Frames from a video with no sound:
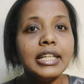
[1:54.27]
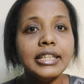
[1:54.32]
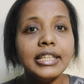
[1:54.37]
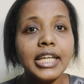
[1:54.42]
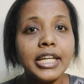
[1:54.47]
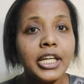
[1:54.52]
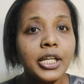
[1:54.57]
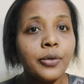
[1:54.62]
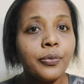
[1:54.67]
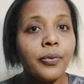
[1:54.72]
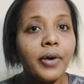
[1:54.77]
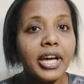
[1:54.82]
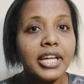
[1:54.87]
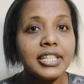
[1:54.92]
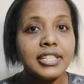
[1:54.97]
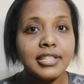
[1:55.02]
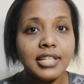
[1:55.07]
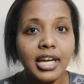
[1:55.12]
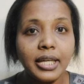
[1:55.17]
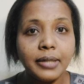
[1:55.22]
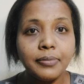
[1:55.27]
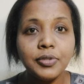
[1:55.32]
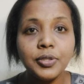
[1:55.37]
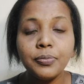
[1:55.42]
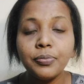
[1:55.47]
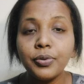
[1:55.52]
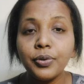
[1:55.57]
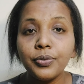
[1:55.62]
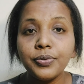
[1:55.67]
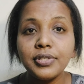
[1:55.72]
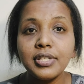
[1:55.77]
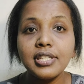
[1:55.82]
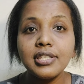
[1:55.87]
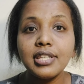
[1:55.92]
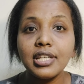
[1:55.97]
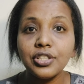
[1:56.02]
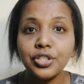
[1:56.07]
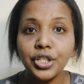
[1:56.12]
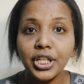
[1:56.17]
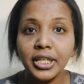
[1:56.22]
They require time to process
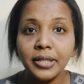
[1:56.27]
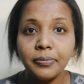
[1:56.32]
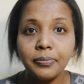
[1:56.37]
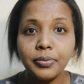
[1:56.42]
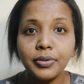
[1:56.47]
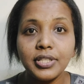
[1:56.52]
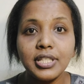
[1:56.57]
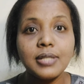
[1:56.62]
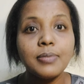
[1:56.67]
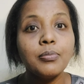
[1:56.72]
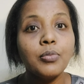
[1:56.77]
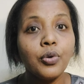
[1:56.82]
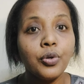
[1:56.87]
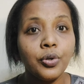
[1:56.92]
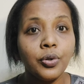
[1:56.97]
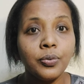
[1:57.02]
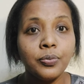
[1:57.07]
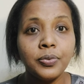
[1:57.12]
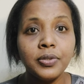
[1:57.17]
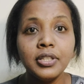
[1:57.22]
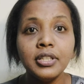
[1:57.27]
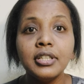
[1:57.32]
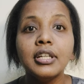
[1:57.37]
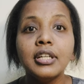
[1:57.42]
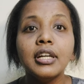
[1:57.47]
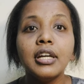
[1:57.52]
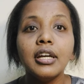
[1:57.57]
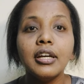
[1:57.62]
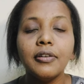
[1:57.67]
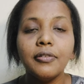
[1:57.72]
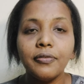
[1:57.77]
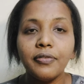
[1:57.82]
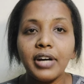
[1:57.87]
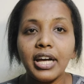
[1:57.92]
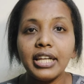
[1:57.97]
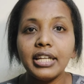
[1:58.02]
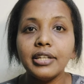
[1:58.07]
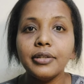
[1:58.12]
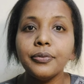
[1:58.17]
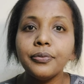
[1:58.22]
such inputs. Moreover,
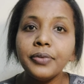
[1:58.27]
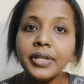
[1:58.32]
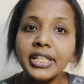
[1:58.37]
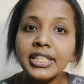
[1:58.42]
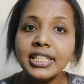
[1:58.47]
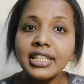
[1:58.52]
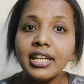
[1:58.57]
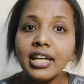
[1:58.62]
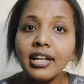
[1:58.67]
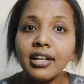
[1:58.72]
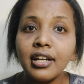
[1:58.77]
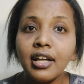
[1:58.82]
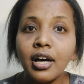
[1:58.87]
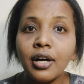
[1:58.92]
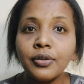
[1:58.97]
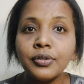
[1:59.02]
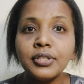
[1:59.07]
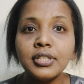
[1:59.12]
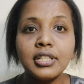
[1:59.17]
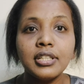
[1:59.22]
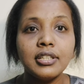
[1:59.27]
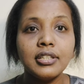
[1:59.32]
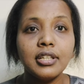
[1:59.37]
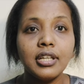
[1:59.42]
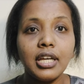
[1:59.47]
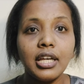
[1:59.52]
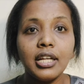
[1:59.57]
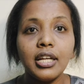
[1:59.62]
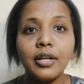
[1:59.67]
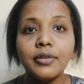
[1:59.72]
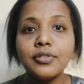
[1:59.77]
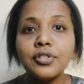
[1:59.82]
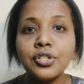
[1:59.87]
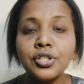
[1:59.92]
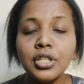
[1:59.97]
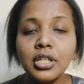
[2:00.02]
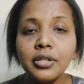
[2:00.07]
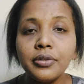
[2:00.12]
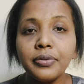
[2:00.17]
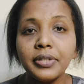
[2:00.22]
while reading aloud allows
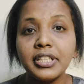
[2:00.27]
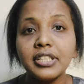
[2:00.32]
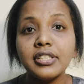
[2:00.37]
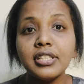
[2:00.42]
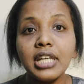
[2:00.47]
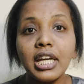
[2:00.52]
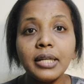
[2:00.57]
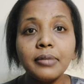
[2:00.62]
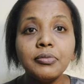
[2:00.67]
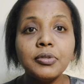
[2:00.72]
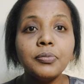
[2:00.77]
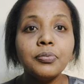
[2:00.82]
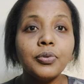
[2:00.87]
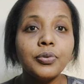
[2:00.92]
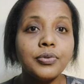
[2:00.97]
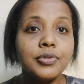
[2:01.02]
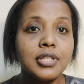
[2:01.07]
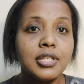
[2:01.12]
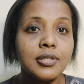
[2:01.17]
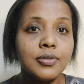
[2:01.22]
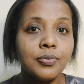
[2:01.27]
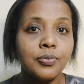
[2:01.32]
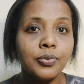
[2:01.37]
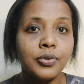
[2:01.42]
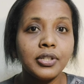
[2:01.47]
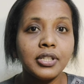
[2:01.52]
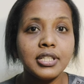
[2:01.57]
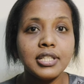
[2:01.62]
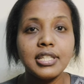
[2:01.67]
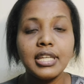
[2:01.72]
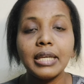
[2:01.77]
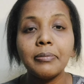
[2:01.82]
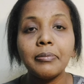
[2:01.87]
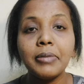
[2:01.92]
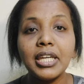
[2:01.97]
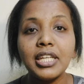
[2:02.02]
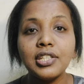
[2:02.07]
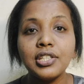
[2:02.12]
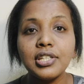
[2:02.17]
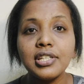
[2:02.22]
children time to process words,
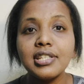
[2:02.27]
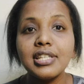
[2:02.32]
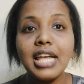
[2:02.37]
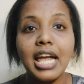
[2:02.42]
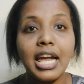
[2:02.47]
images,